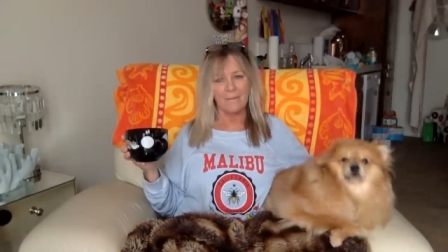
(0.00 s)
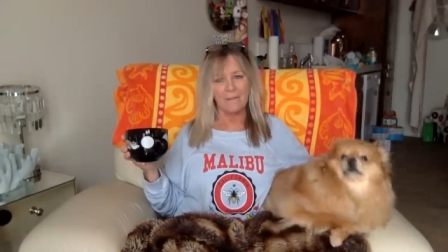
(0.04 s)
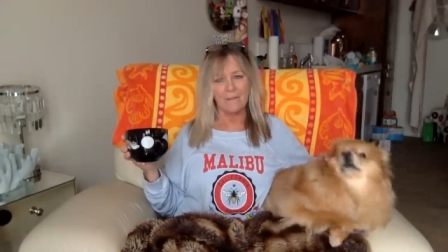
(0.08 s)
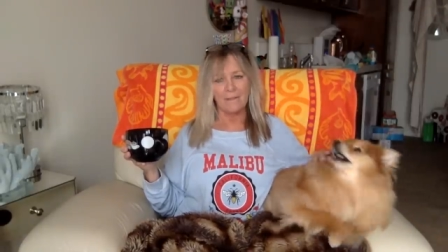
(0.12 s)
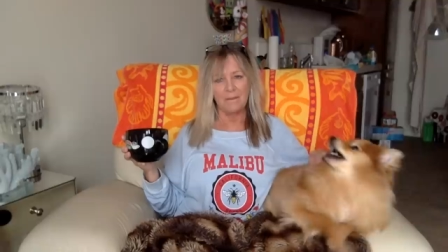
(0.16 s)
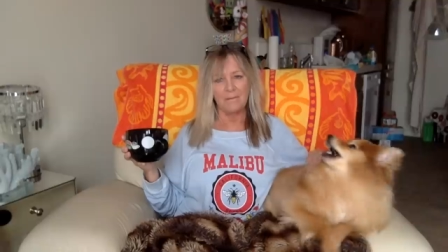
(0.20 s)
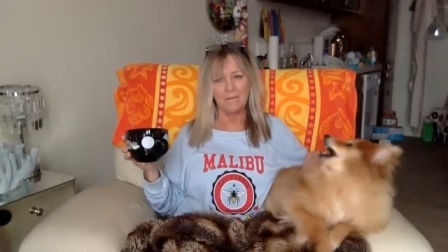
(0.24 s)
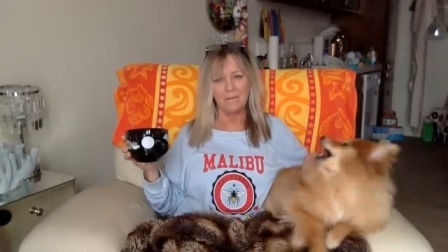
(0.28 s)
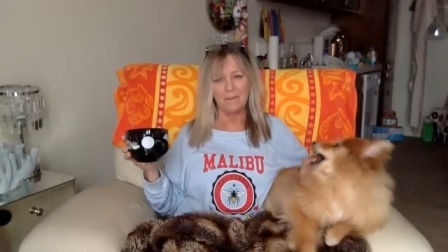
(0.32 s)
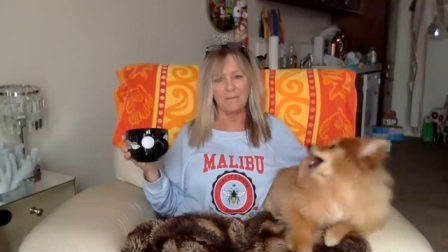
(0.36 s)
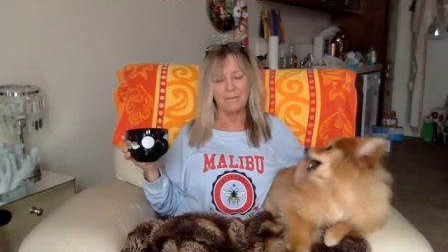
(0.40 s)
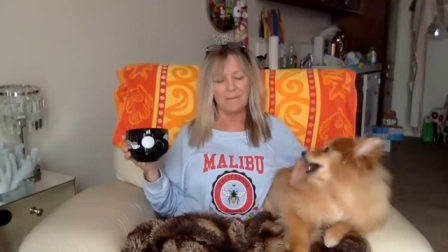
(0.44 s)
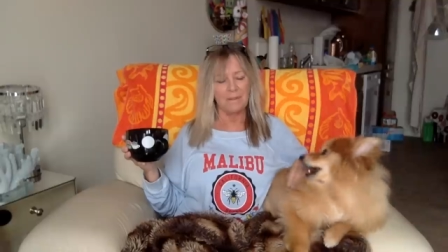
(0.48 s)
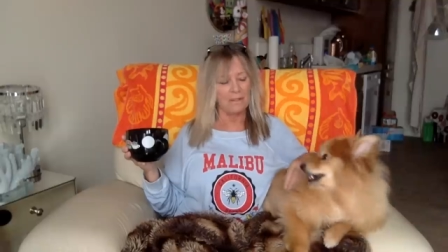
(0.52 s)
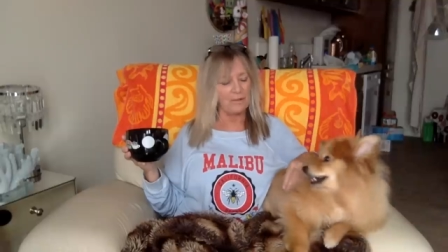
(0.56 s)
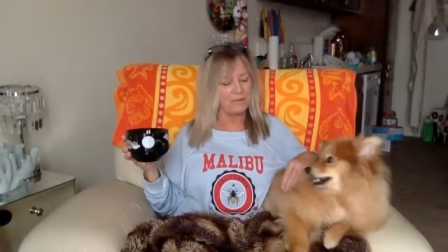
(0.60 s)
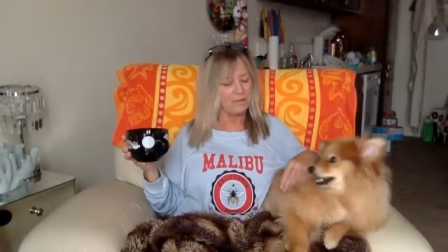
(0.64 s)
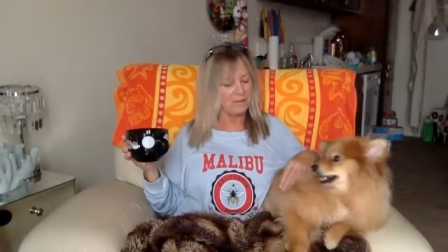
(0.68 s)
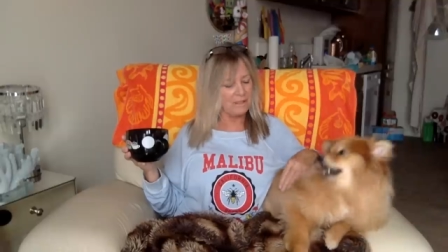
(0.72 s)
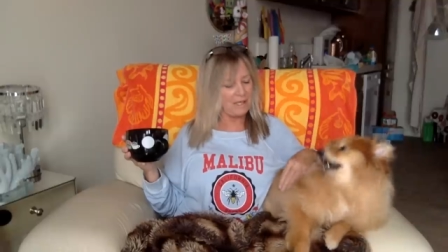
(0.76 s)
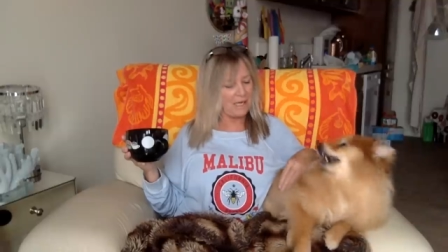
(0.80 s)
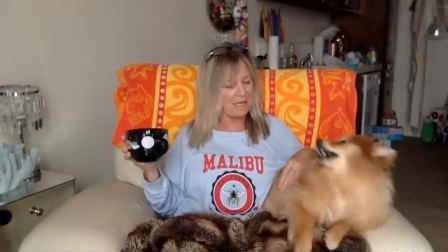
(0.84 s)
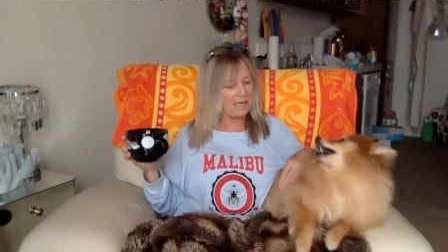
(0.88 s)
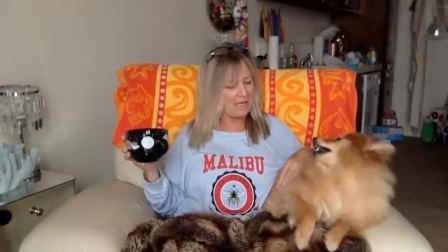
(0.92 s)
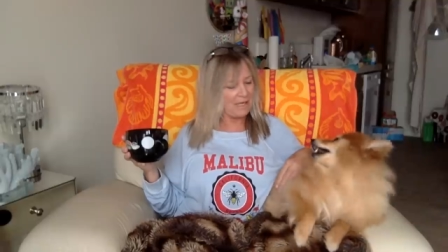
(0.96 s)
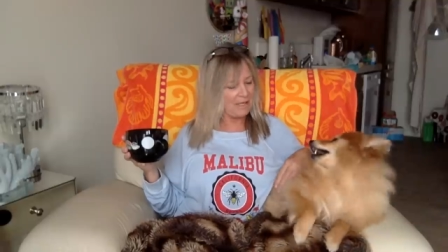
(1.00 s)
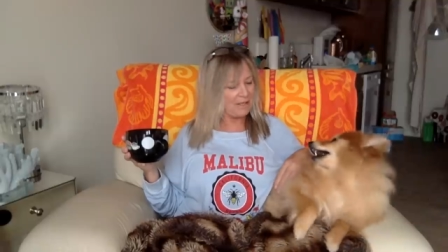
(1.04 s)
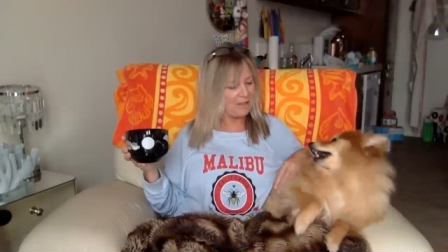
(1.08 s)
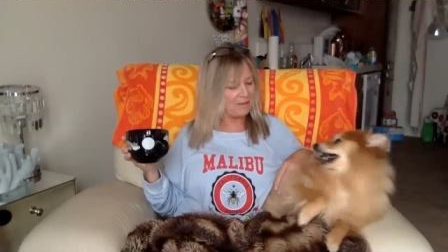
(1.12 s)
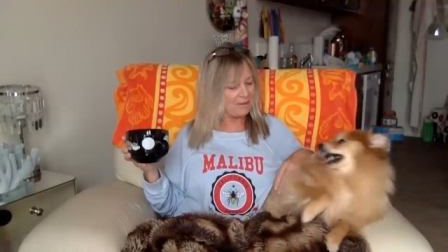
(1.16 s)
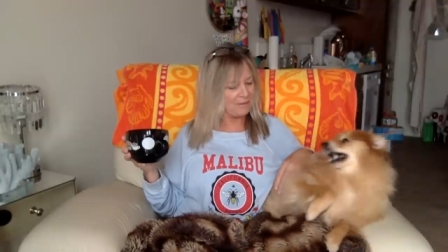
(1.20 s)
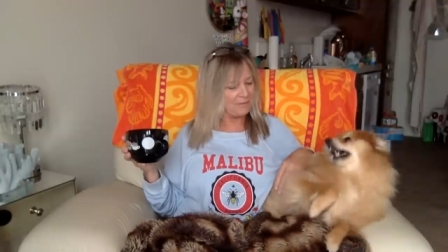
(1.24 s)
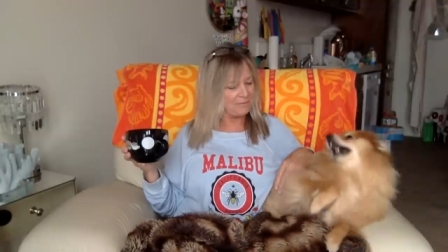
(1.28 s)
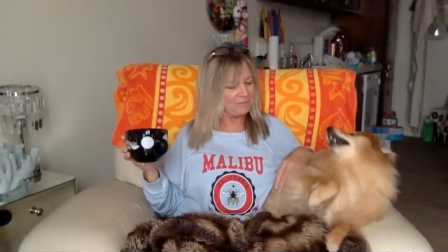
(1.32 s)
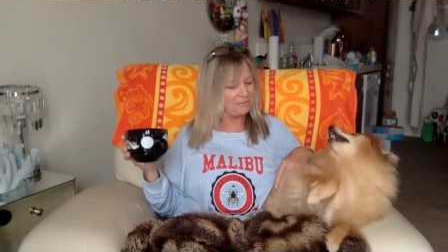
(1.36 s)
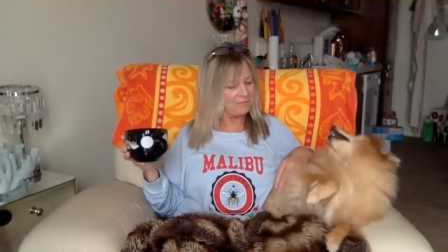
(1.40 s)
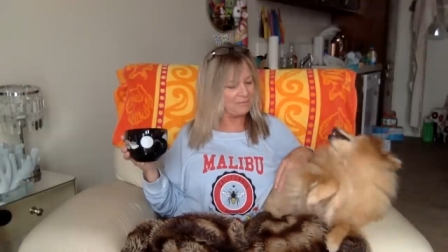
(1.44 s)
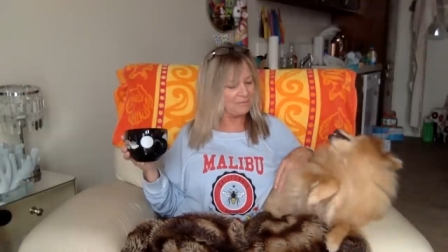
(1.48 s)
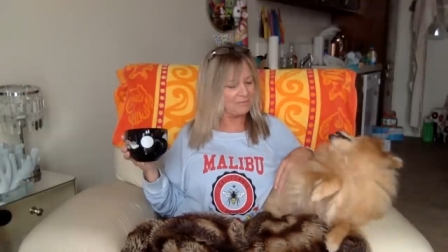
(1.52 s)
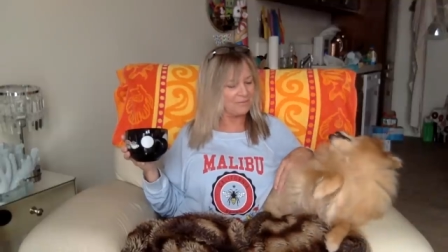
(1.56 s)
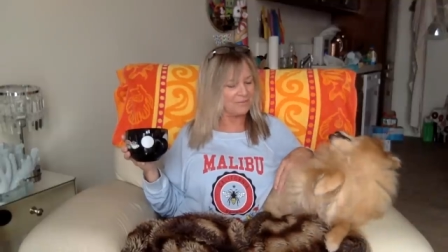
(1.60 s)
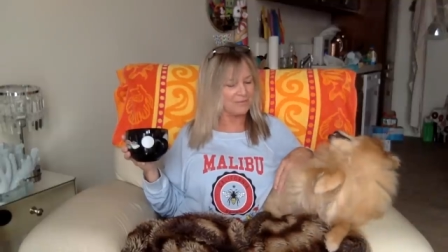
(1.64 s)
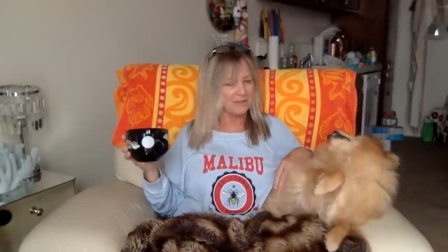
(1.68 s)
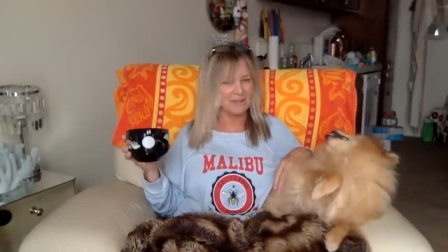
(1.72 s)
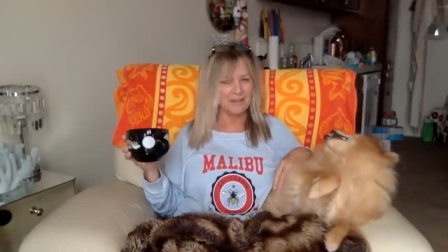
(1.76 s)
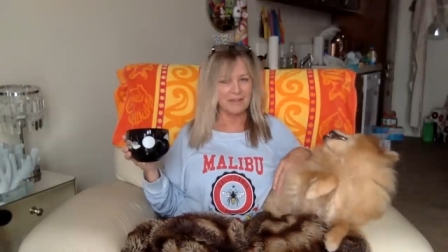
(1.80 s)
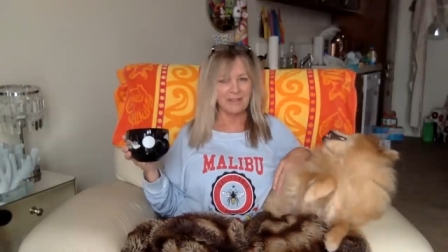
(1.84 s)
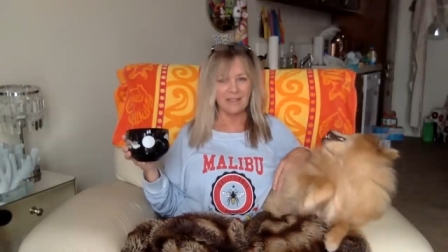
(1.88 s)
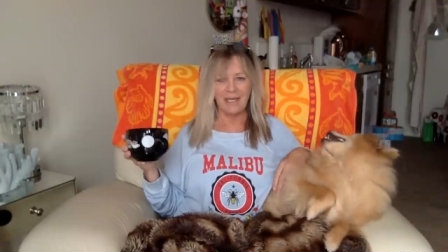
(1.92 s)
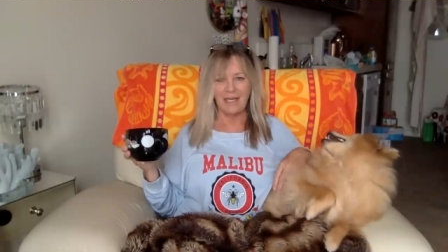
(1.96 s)
hey Bobby, are you tired?
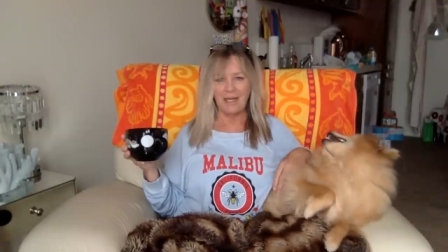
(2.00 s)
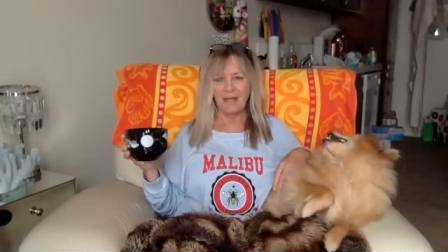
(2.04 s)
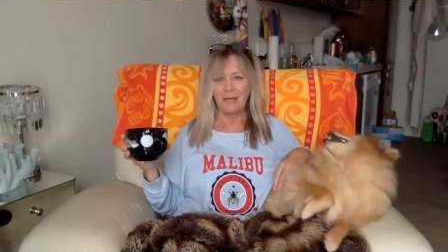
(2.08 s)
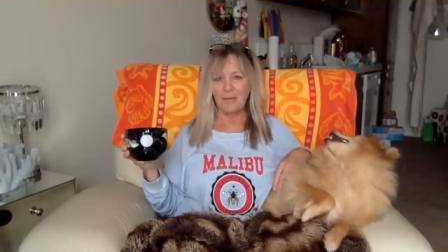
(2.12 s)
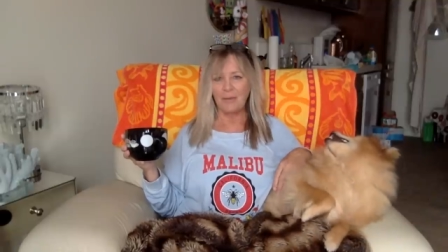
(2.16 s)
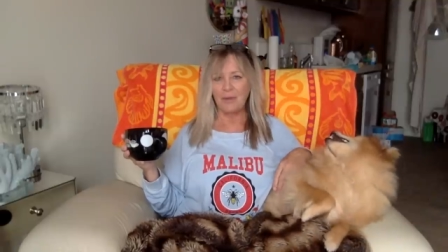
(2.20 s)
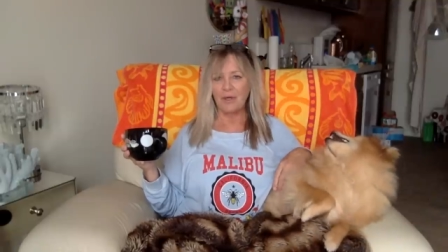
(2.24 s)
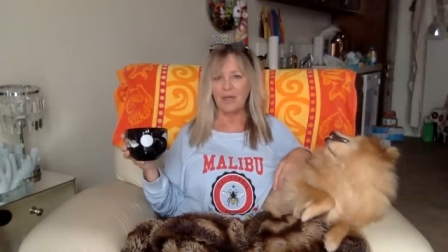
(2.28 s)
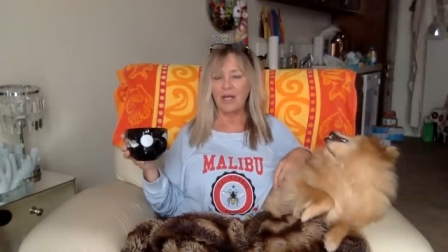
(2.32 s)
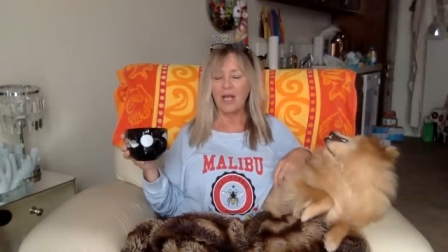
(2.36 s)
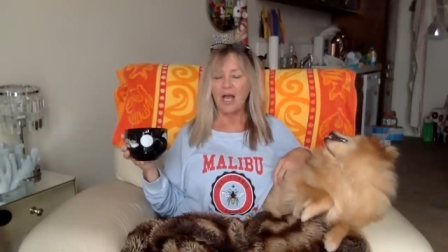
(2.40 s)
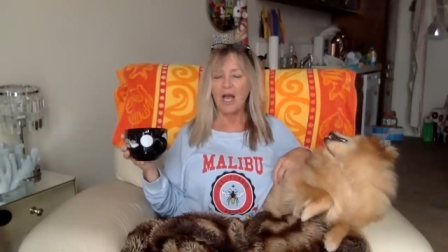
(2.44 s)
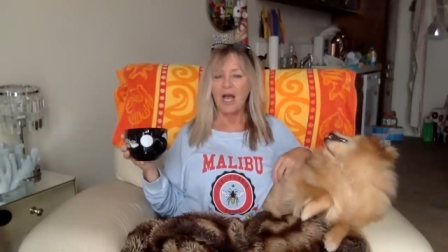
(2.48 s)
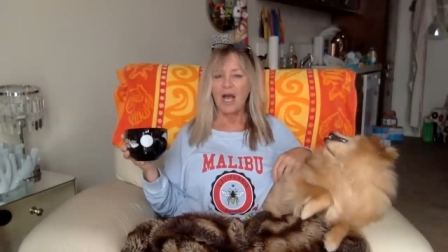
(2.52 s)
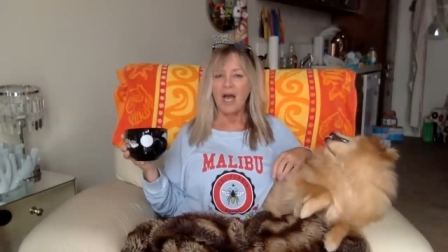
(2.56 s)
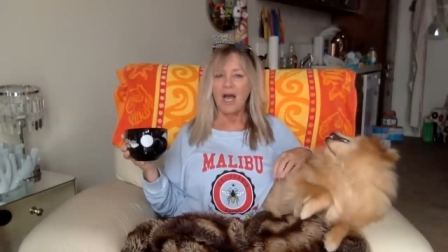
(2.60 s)
Are you tired, boy?